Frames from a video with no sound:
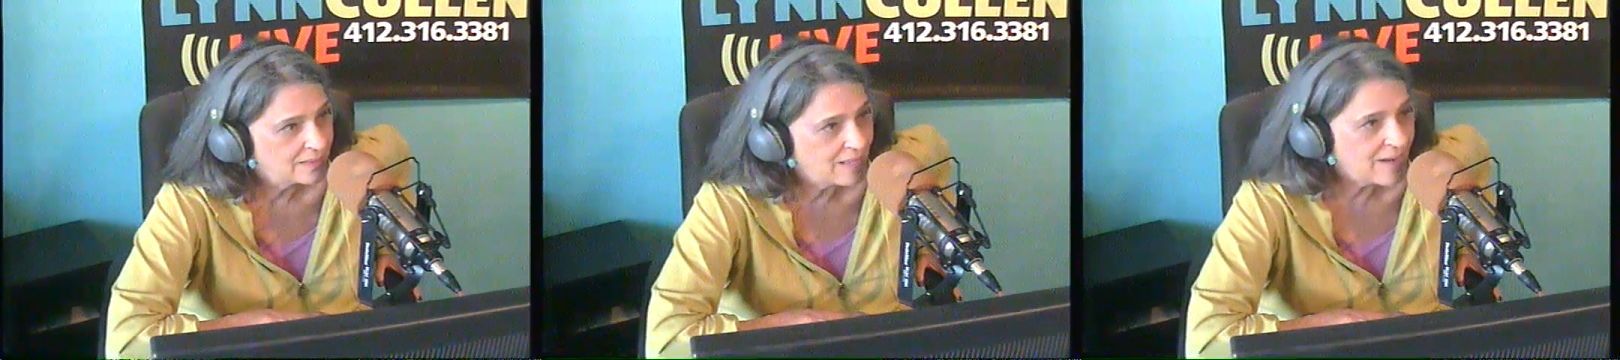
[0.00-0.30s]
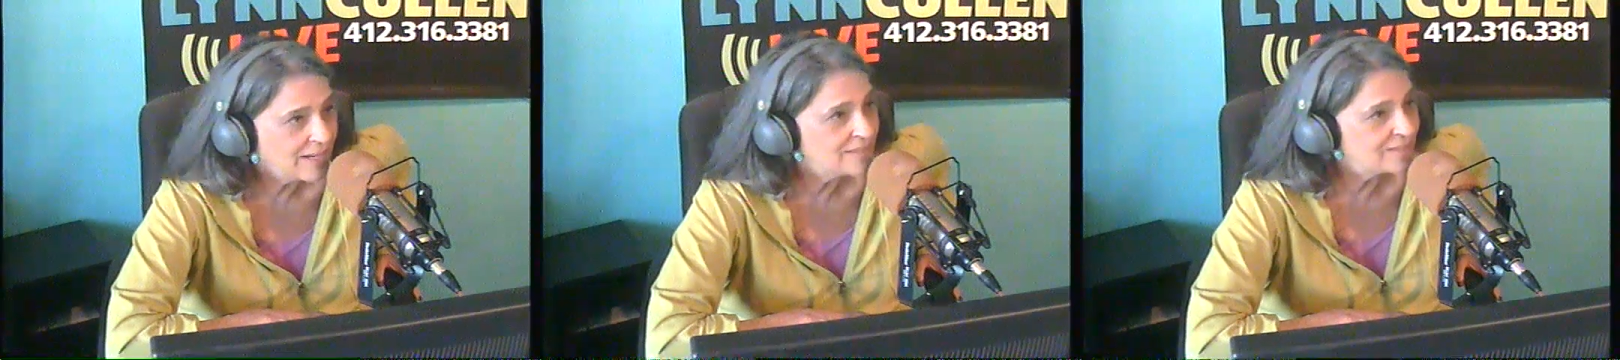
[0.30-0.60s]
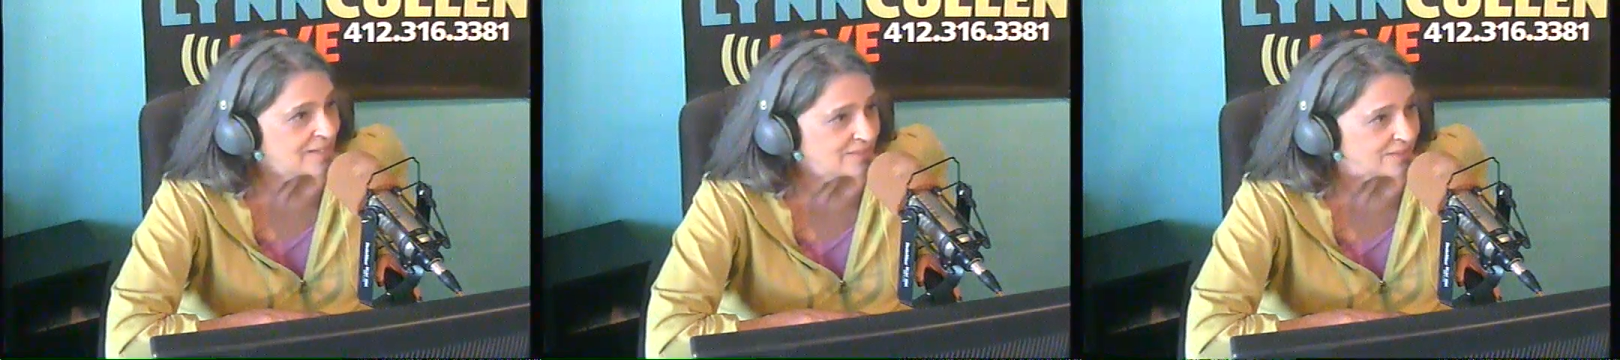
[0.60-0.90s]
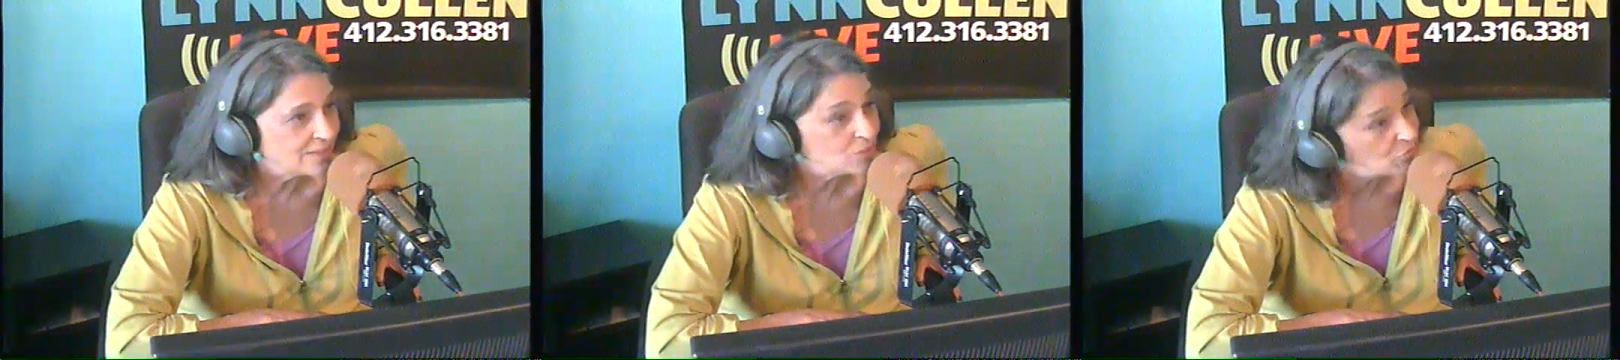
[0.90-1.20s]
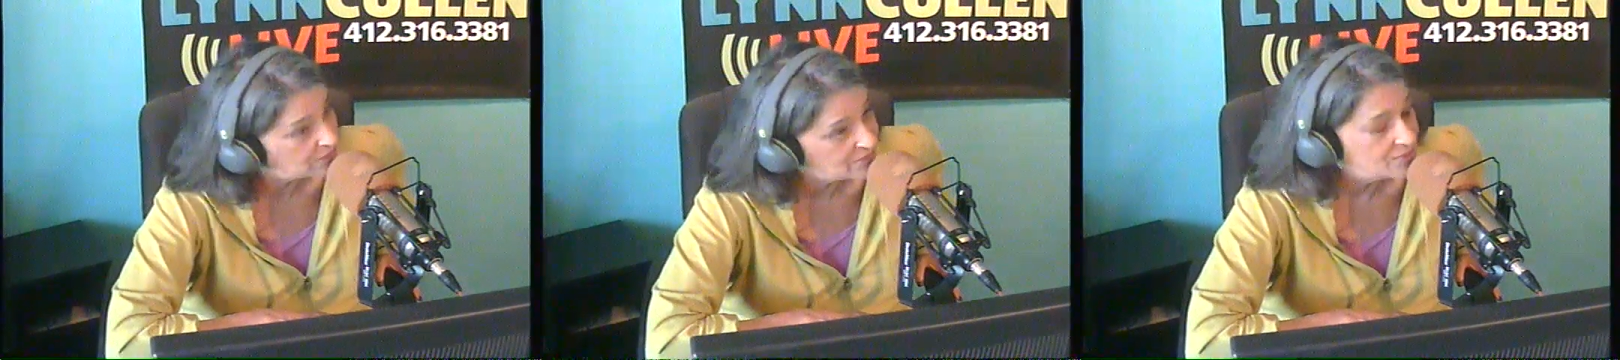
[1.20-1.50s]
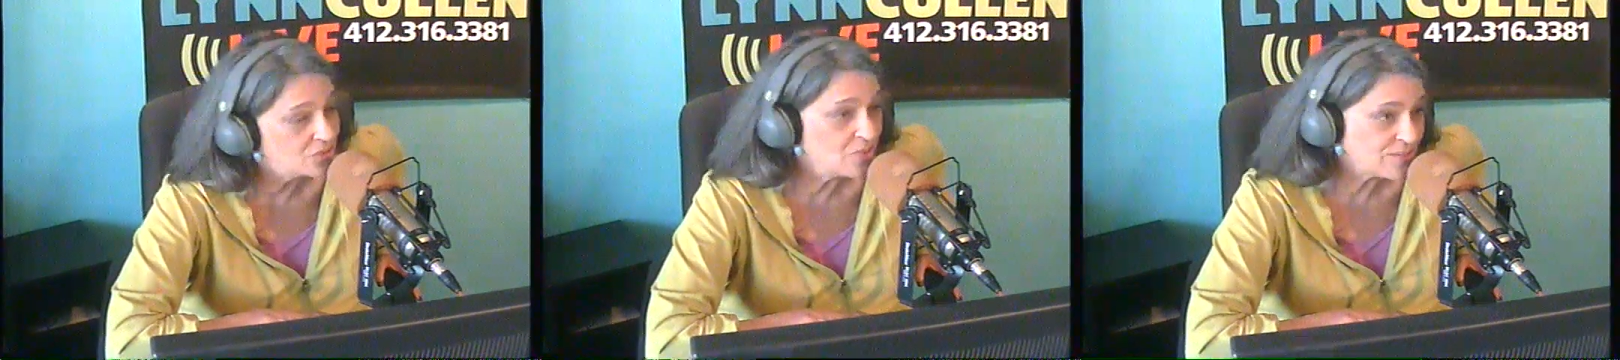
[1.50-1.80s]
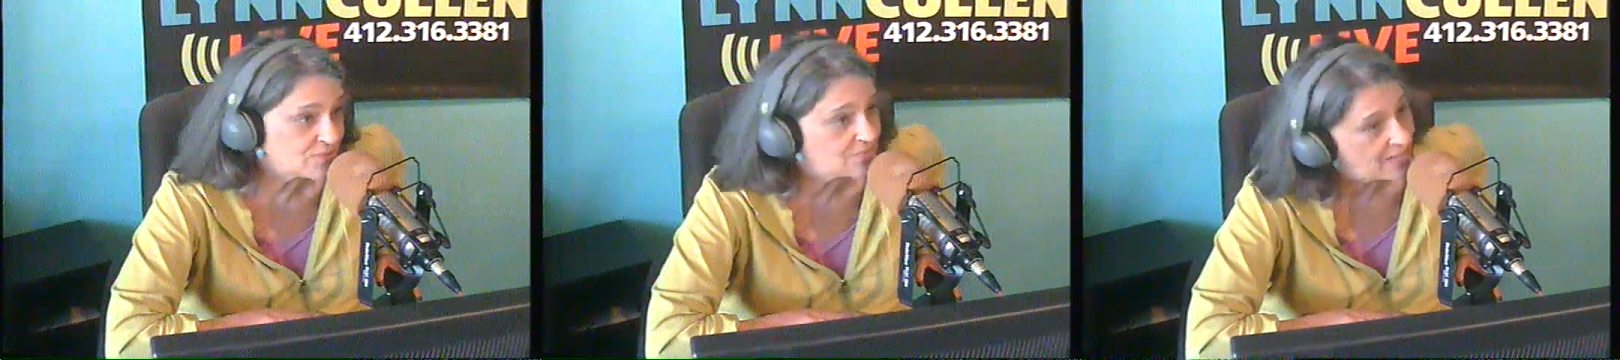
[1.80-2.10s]
Now, I got to tell you, you think the
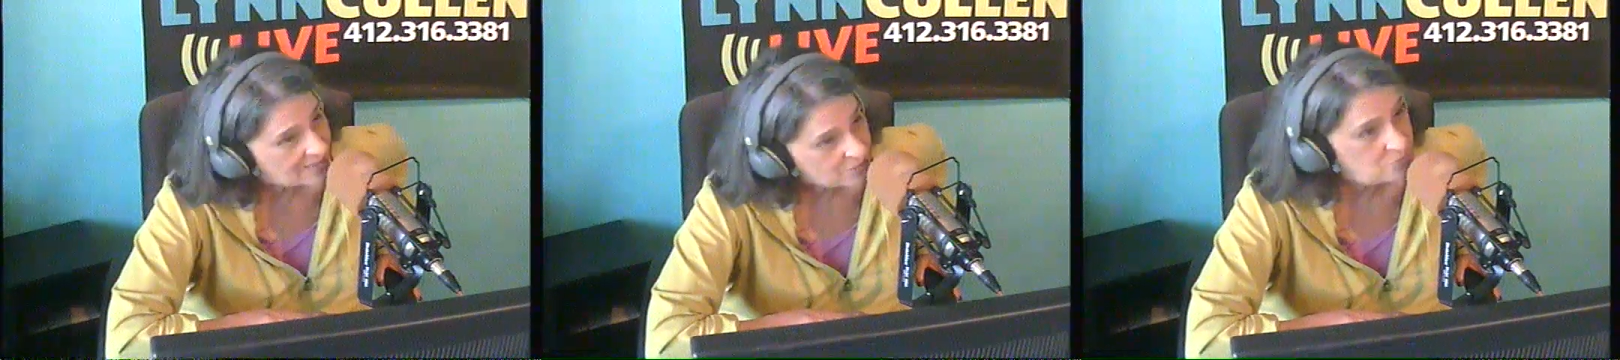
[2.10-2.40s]
U.S. of A.